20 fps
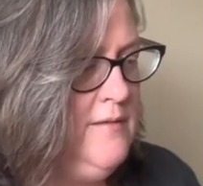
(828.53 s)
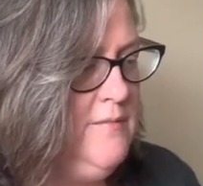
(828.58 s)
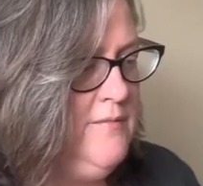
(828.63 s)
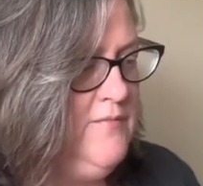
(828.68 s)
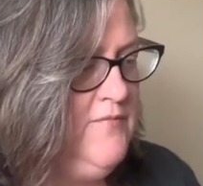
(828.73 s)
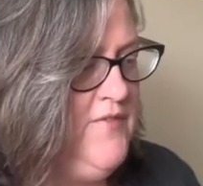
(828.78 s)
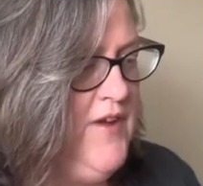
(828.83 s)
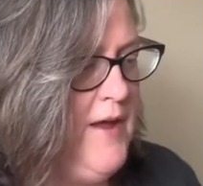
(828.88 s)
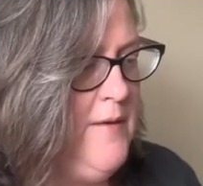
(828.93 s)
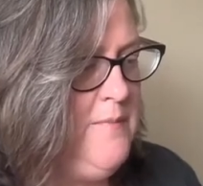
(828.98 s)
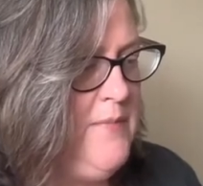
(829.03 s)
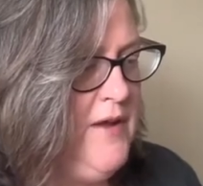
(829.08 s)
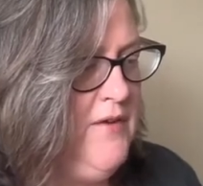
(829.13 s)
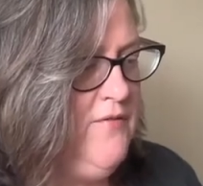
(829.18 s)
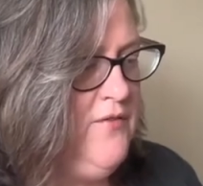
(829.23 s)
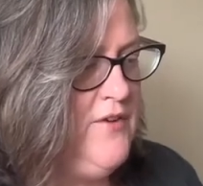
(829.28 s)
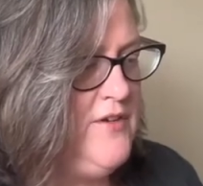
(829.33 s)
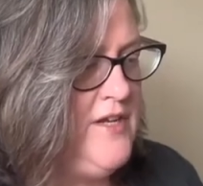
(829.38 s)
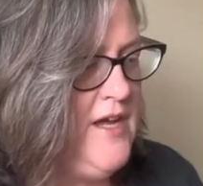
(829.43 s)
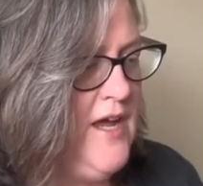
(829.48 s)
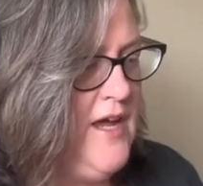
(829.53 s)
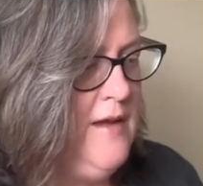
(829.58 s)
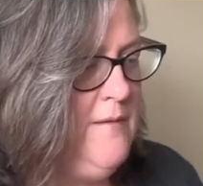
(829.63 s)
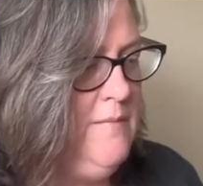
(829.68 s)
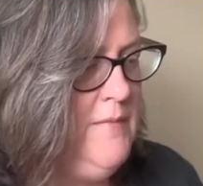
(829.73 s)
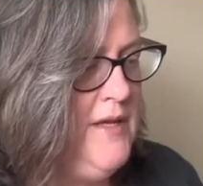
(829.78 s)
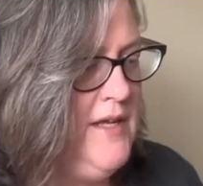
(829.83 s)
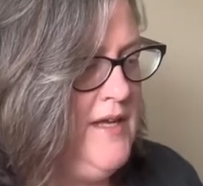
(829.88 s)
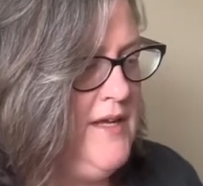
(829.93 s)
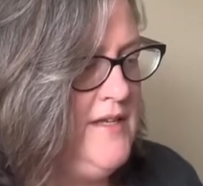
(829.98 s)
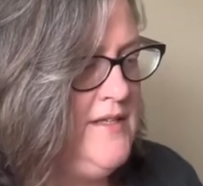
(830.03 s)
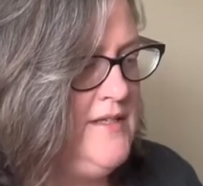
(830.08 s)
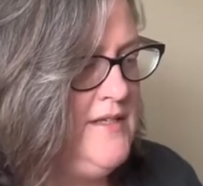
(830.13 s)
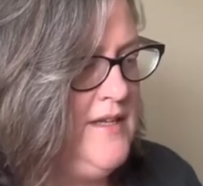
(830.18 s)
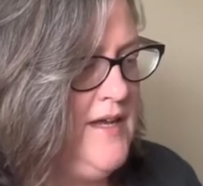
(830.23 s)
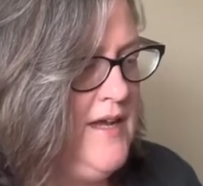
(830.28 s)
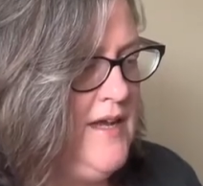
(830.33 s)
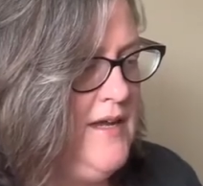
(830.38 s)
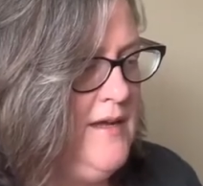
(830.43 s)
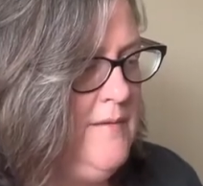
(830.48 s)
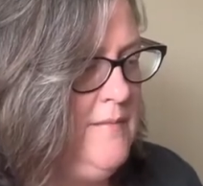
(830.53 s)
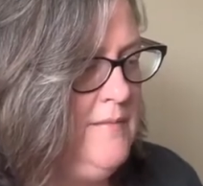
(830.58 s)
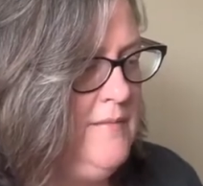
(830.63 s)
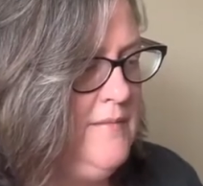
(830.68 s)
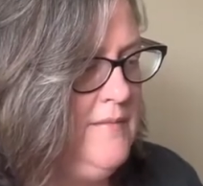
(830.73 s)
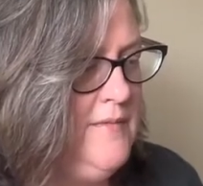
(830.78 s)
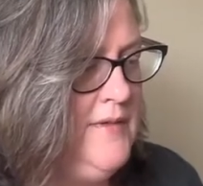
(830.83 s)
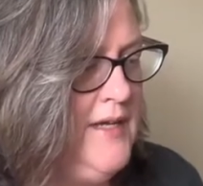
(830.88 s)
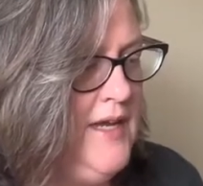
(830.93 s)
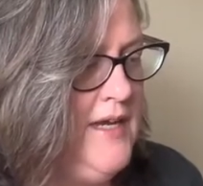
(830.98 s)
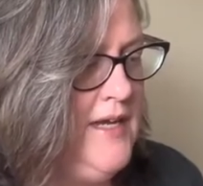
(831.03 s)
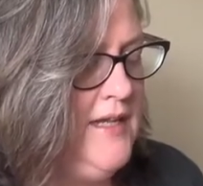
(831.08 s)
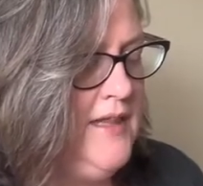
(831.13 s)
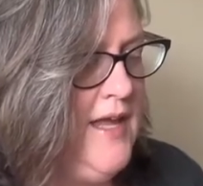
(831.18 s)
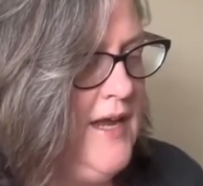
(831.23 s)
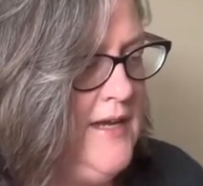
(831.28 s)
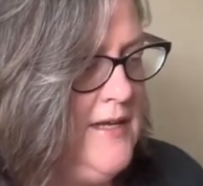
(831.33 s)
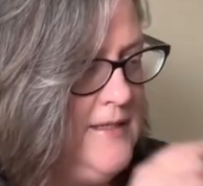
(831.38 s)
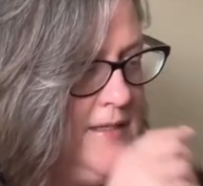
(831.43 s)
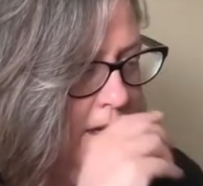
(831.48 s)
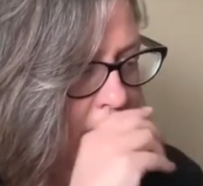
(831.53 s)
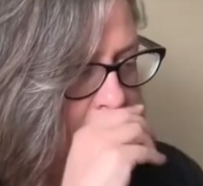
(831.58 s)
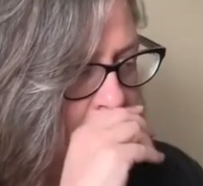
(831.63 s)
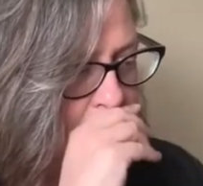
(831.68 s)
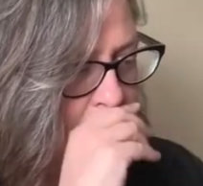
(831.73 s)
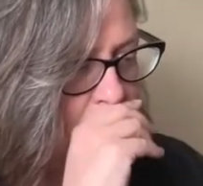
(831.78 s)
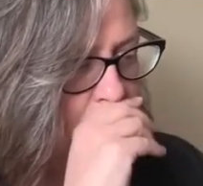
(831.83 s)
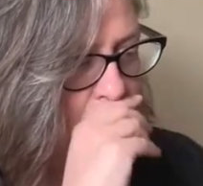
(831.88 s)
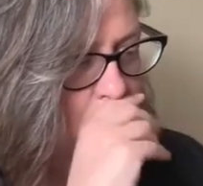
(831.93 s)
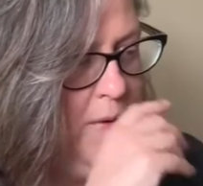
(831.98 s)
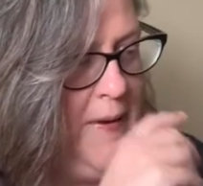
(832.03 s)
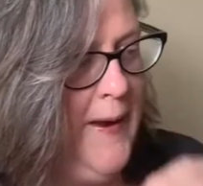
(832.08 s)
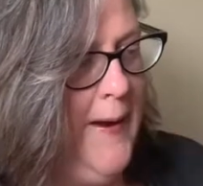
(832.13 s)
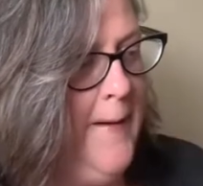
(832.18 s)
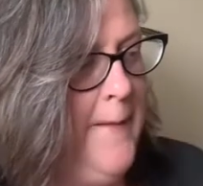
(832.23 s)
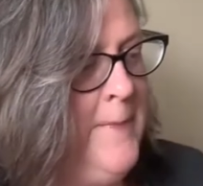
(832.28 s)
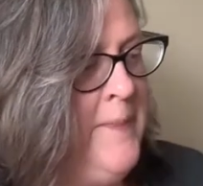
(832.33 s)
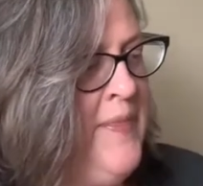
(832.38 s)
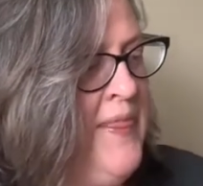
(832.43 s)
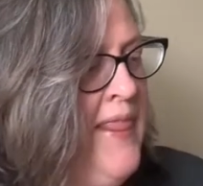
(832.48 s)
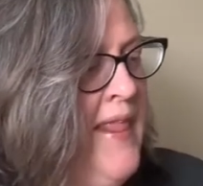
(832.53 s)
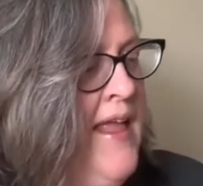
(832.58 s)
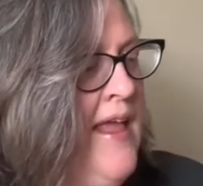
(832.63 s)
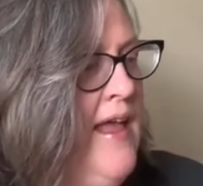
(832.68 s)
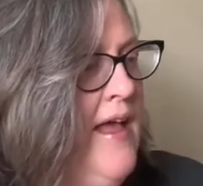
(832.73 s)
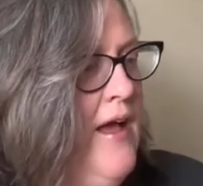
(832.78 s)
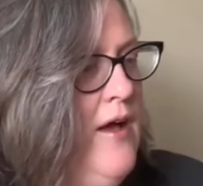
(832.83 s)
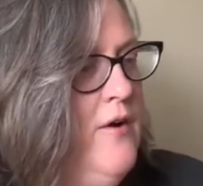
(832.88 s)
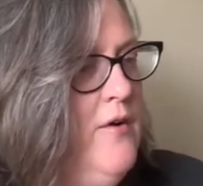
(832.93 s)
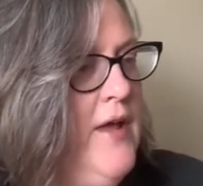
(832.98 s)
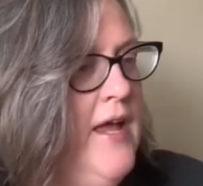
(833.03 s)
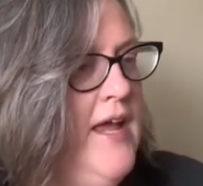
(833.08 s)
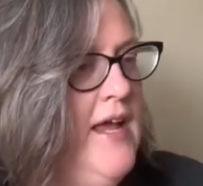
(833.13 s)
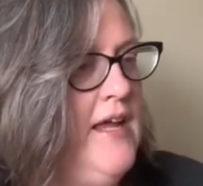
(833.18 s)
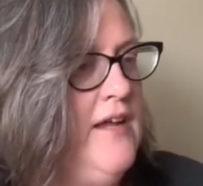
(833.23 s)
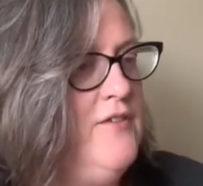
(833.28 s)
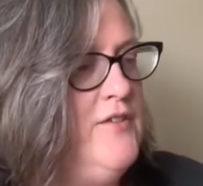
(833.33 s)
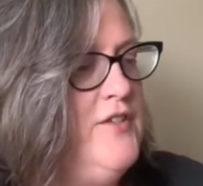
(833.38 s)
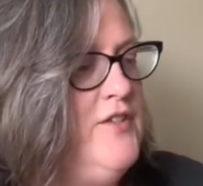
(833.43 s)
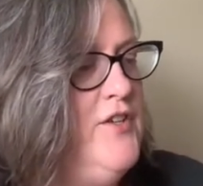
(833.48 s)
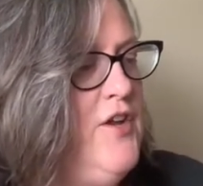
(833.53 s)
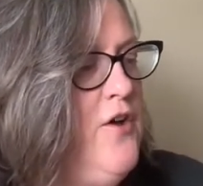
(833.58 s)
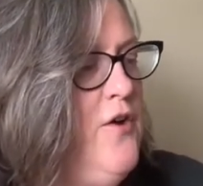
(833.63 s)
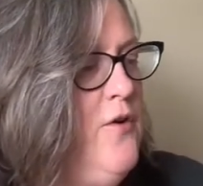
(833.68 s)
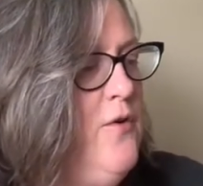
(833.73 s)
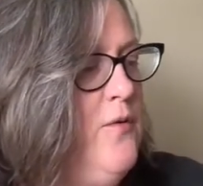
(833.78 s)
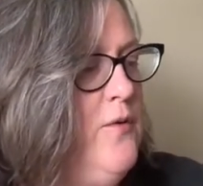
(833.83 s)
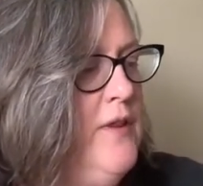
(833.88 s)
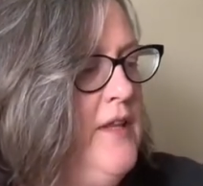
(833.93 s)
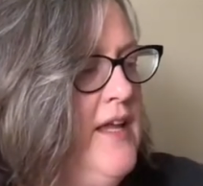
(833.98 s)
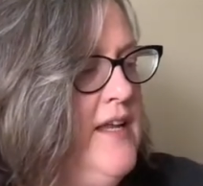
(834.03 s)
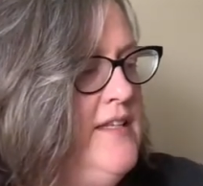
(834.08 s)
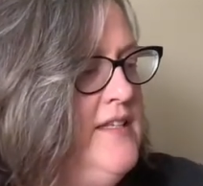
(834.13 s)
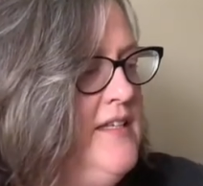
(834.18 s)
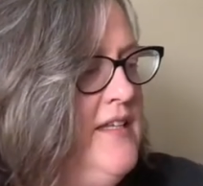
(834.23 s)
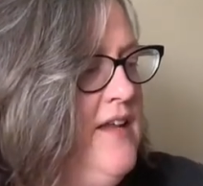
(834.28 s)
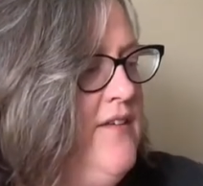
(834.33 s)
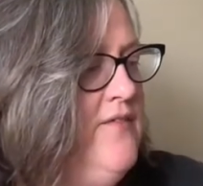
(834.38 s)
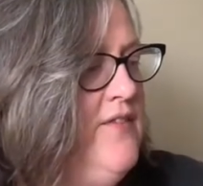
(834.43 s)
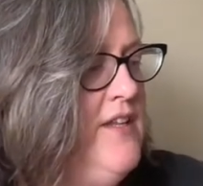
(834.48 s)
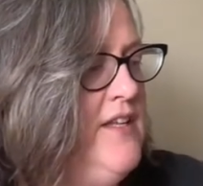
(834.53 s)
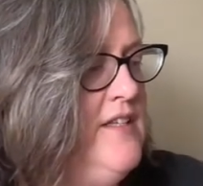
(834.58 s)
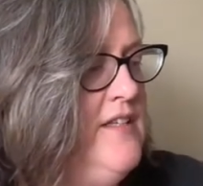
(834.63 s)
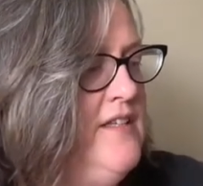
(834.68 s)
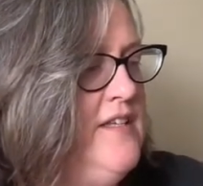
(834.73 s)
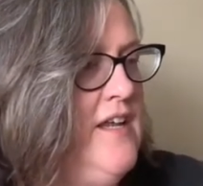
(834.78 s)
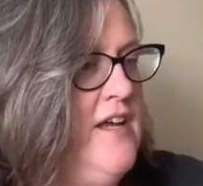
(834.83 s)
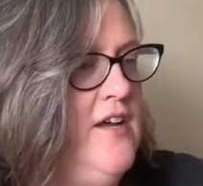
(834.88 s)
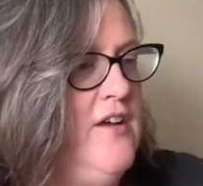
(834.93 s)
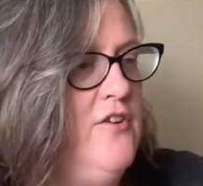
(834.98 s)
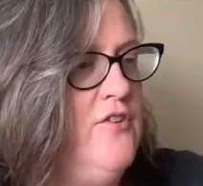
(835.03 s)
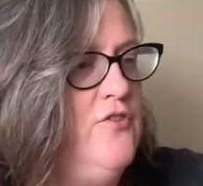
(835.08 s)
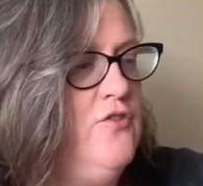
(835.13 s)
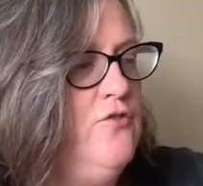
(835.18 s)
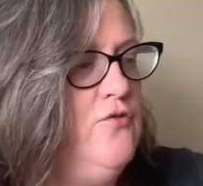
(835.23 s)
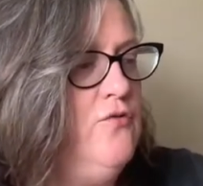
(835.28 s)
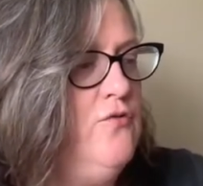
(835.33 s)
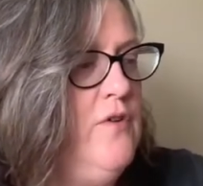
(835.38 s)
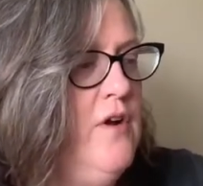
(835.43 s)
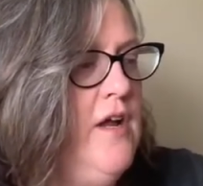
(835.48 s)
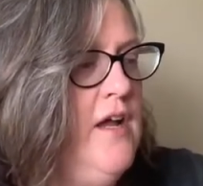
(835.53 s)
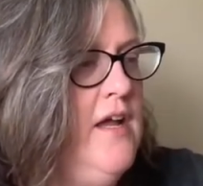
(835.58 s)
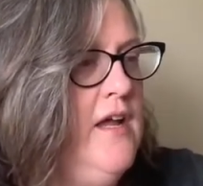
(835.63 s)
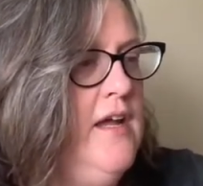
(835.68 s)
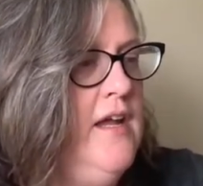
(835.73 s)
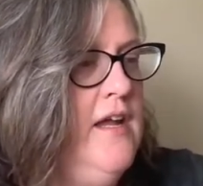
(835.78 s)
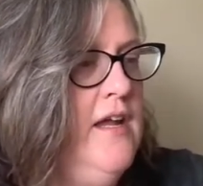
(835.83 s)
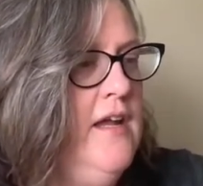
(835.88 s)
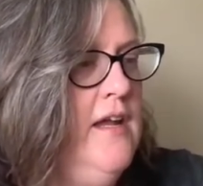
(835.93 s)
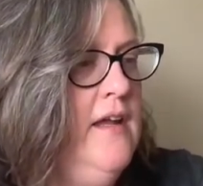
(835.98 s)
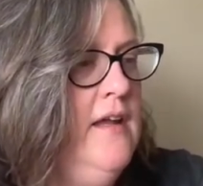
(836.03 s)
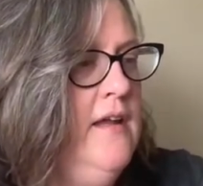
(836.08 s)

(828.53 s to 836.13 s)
vamping for time because I'm getting Light is Kindled going here. Okay, so let's give this a try.